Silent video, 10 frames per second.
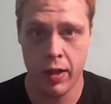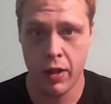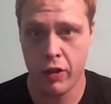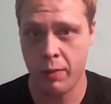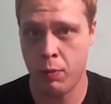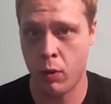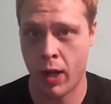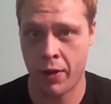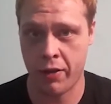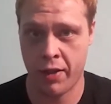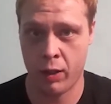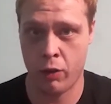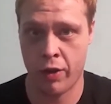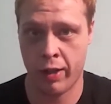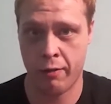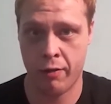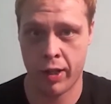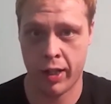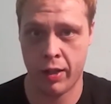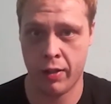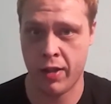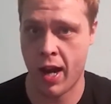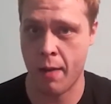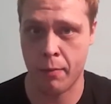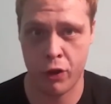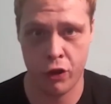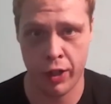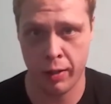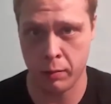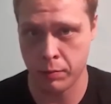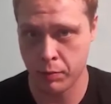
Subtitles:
She pulled out this thing, looks like a fucking time machine.